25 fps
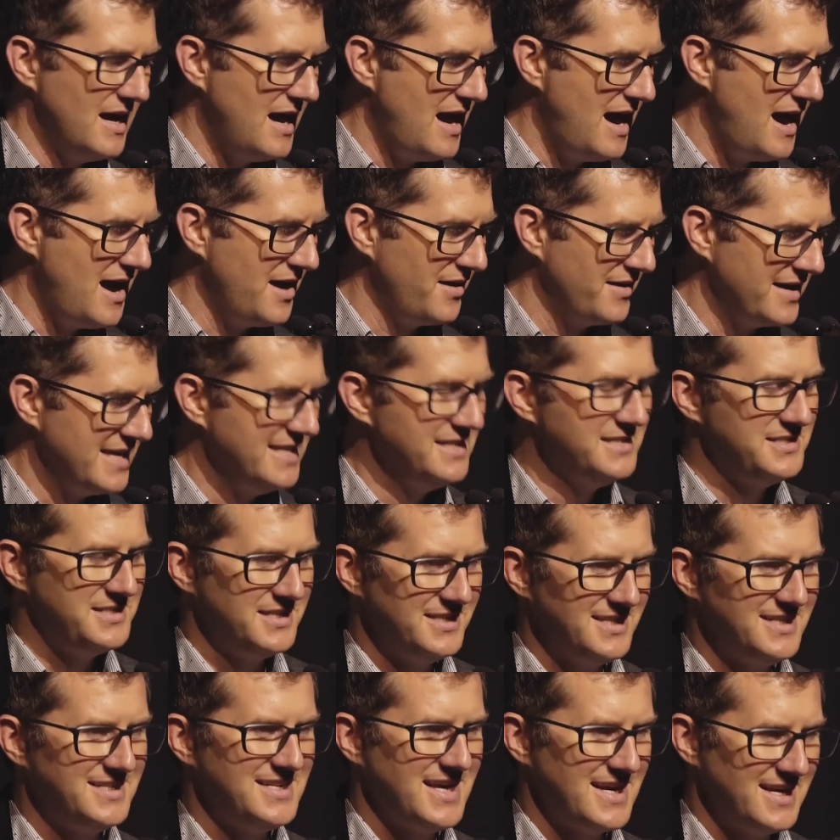are into
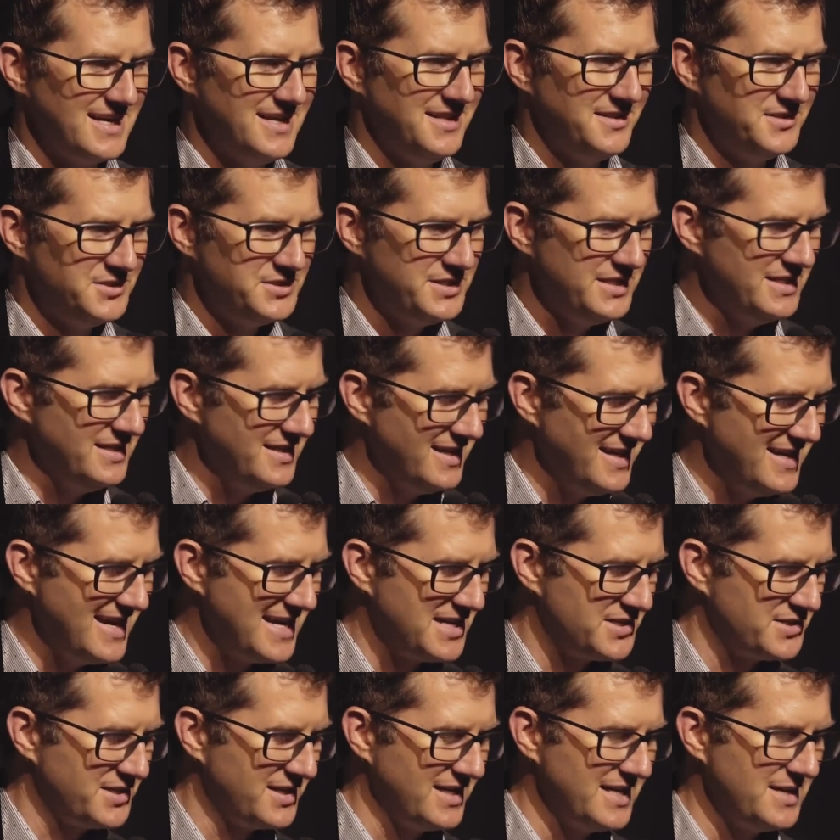the technology and
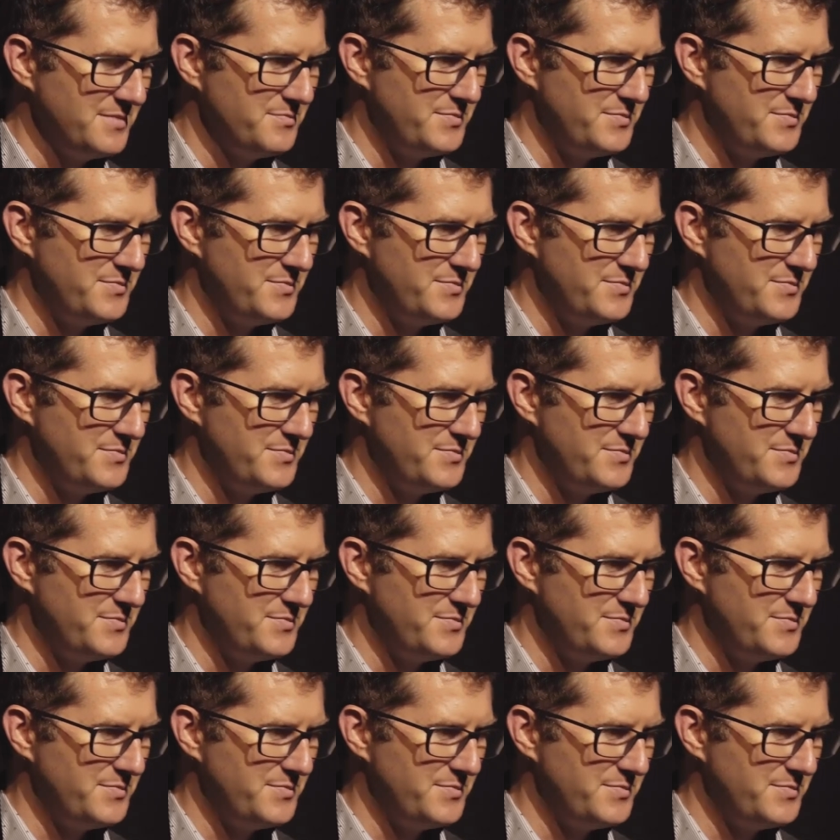actually,